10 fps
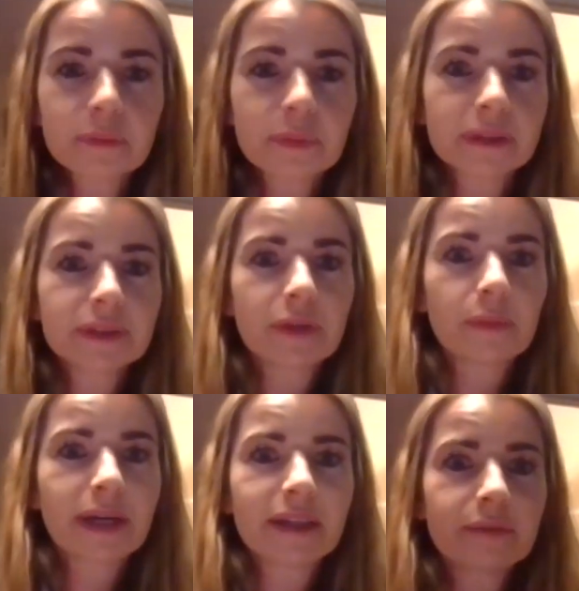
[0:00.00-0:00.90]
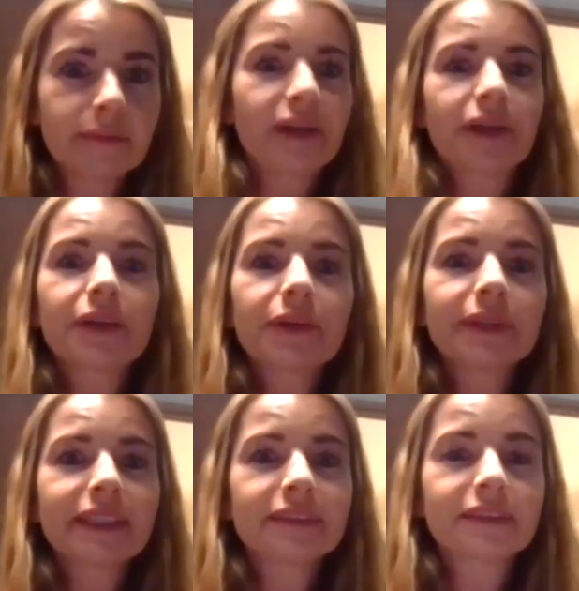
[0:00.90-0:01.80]
but my
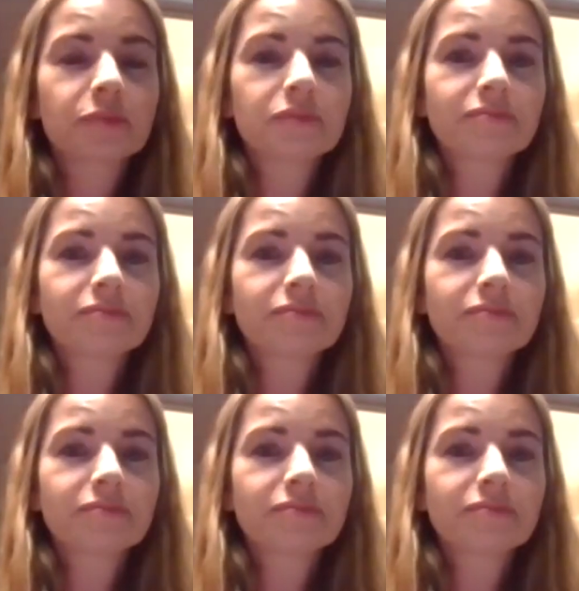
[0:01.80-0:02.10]
uncle is